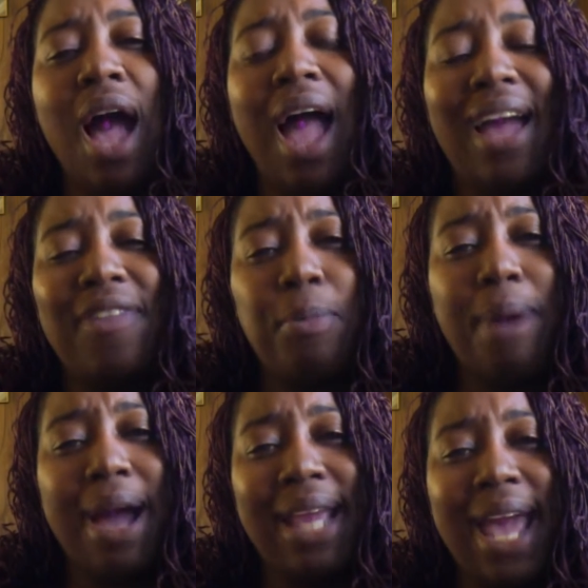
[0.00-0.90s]
I got the
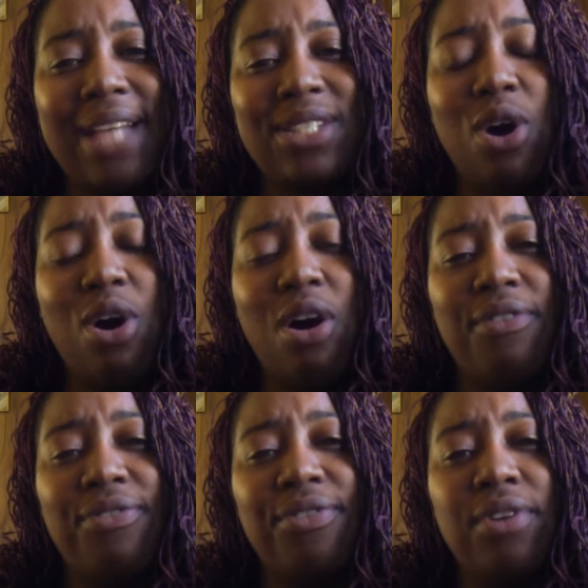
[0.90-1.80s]
podcast
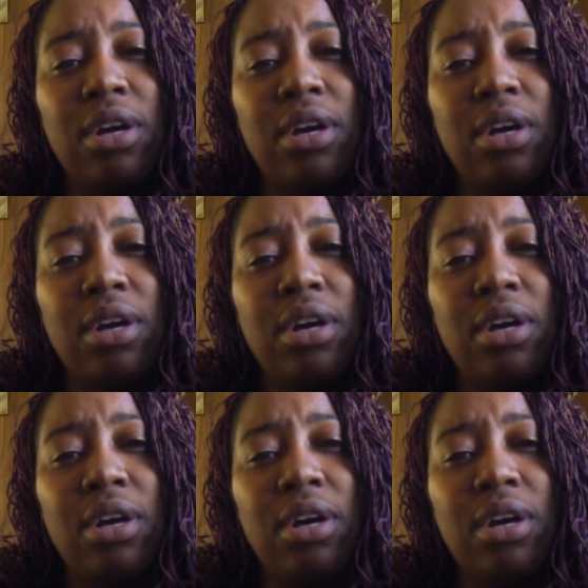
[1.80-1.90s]
off